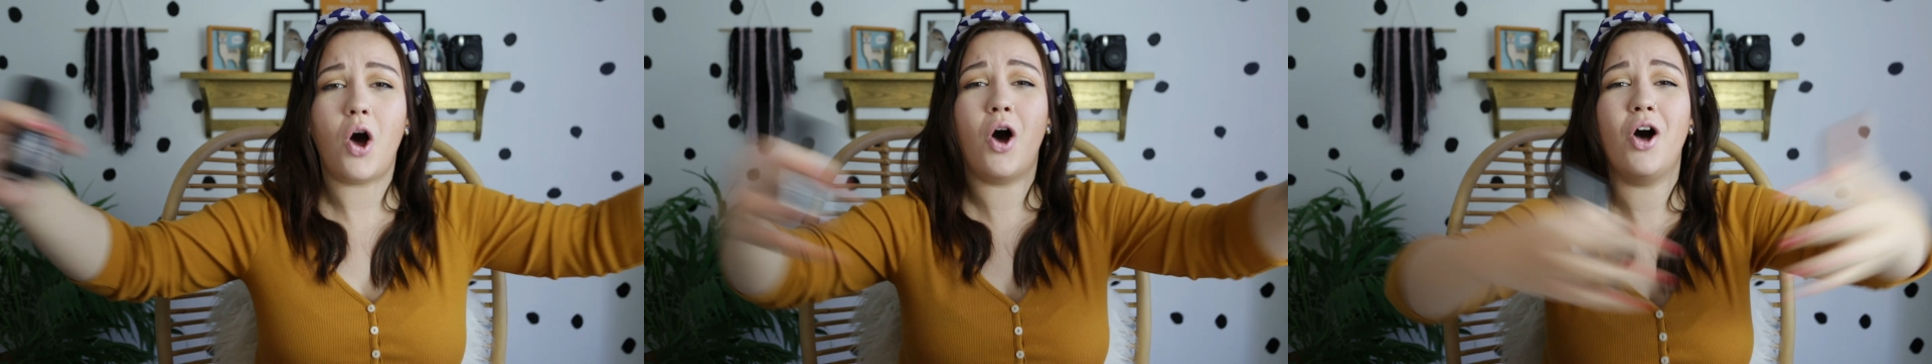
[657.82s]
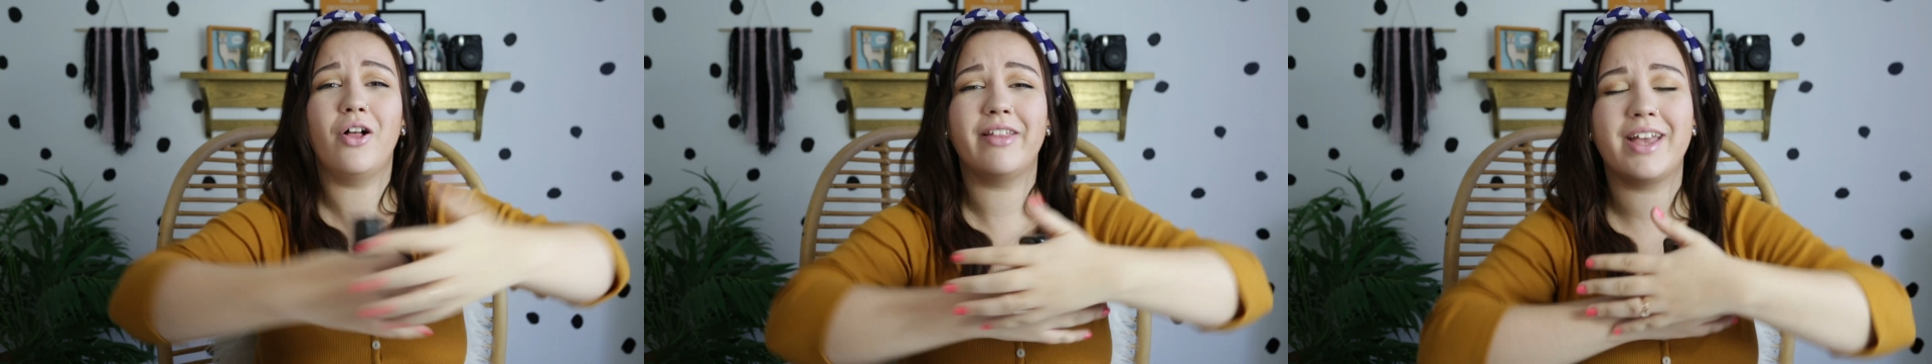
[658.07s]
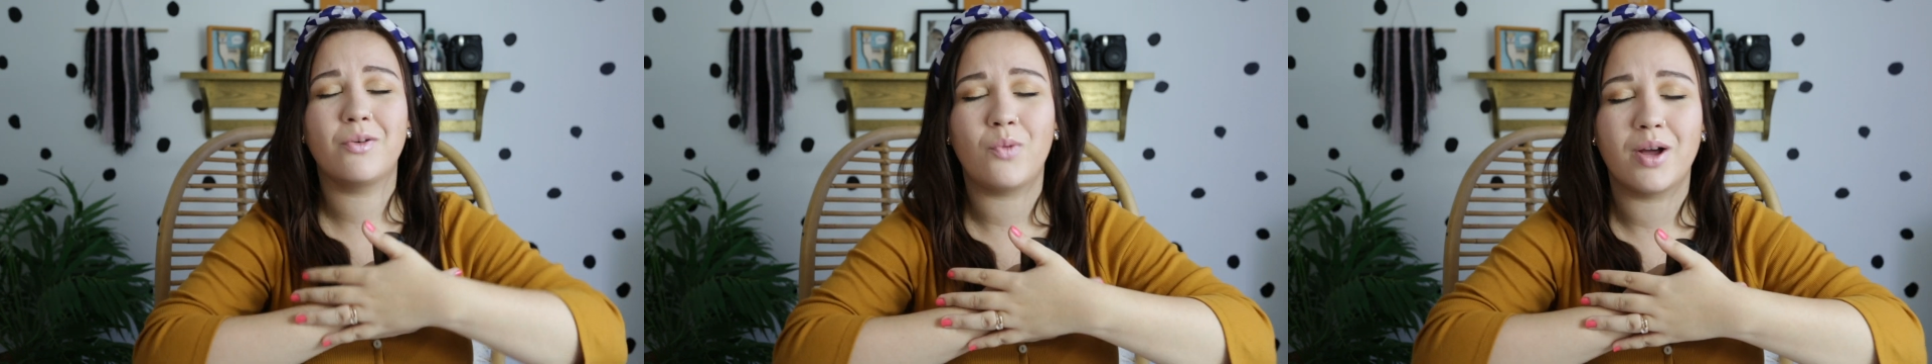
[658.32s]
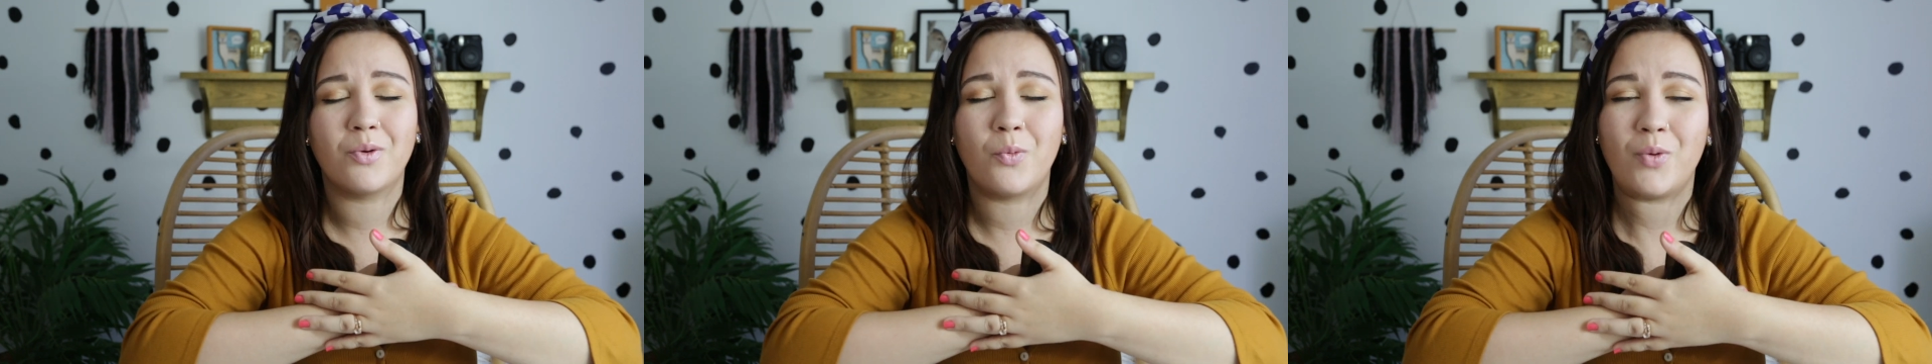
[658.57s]
all in
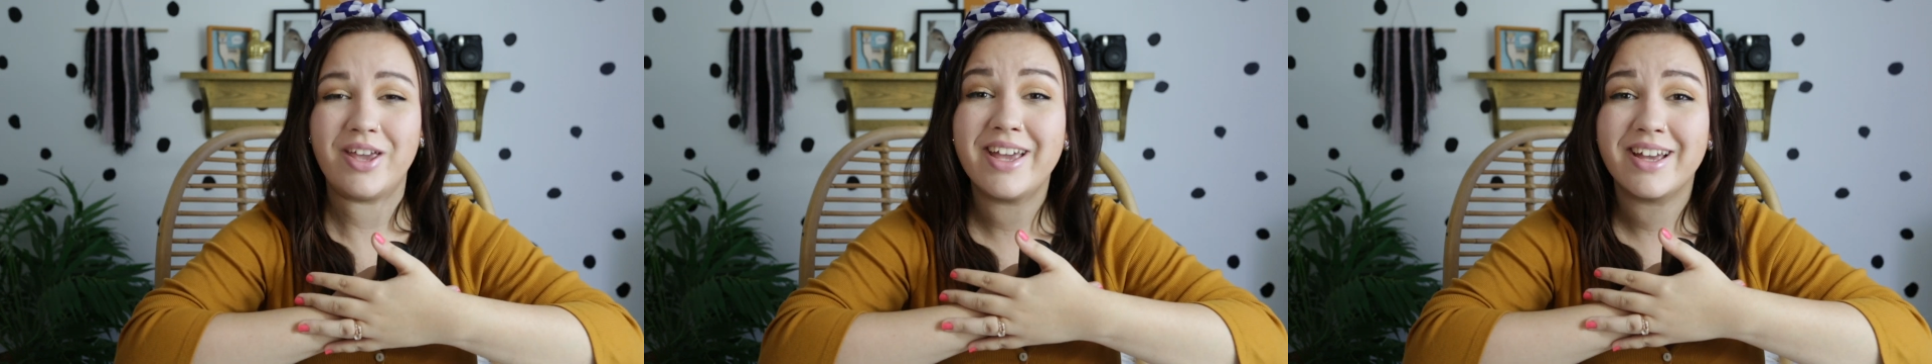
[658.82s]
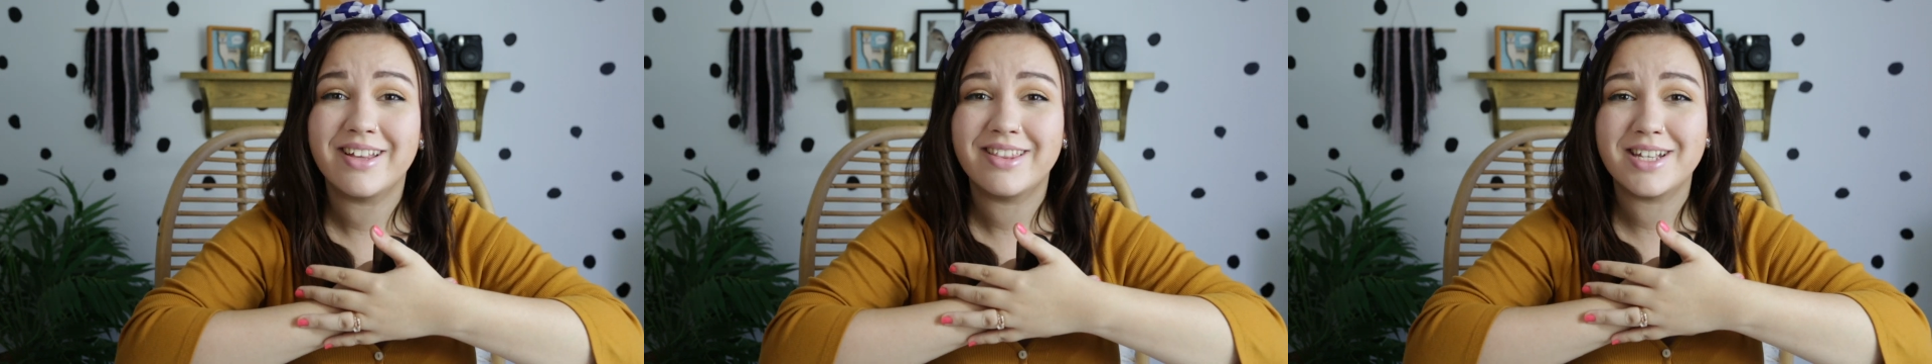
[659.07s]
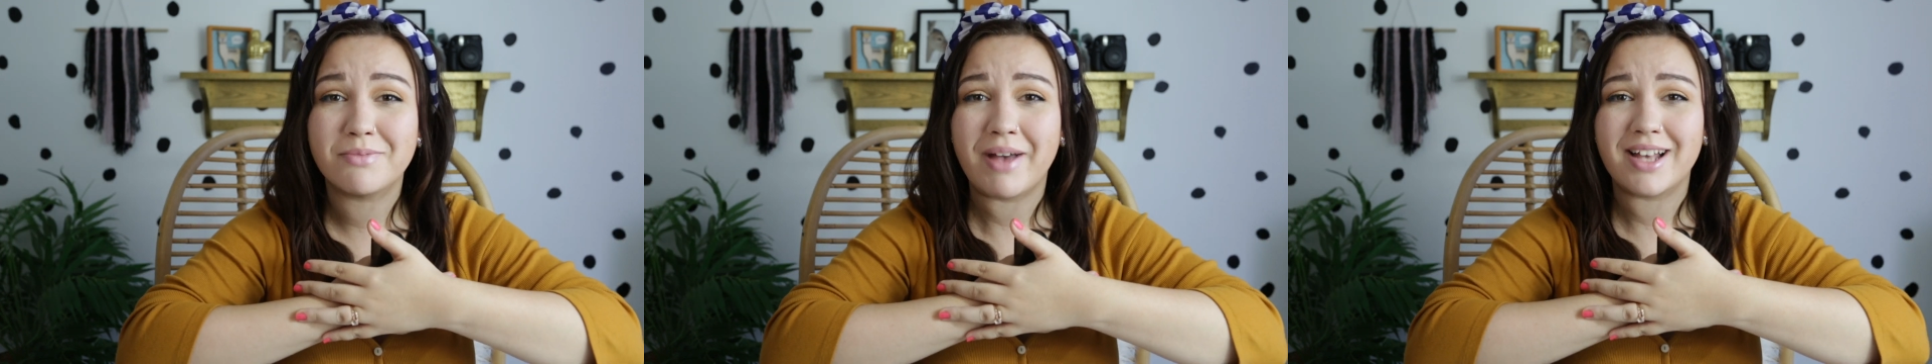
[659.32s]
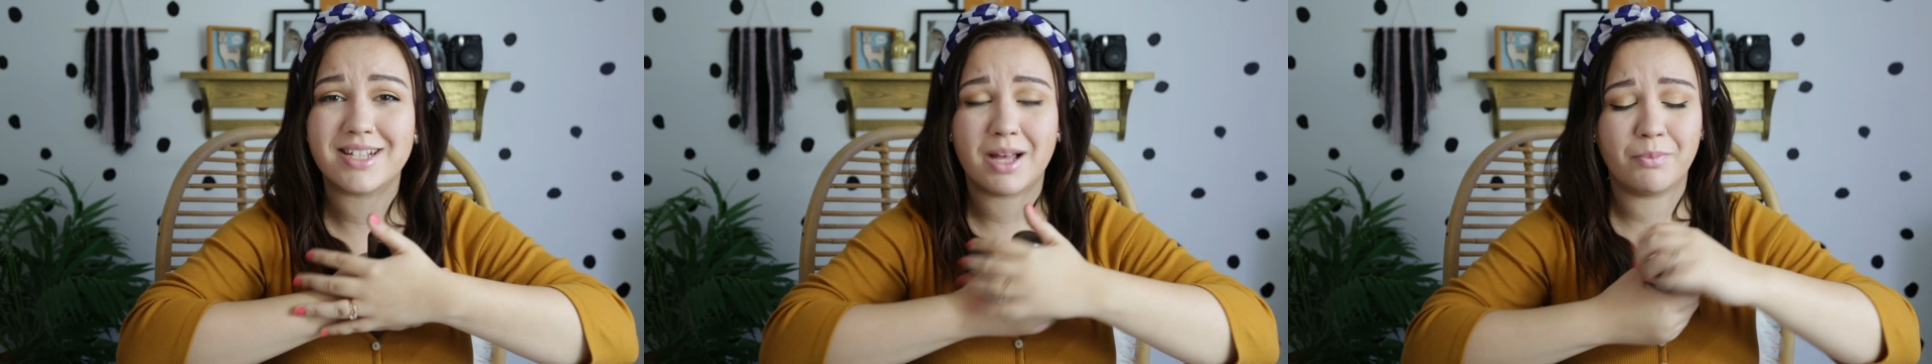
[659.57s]
1 week these past